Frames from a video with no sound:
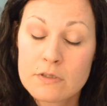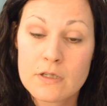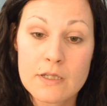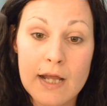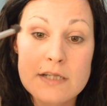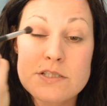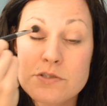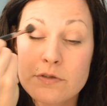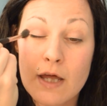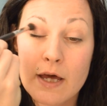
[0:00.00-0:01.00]
And I just
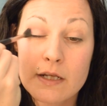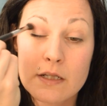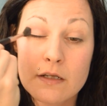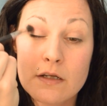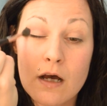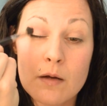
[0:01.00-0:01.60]
do that in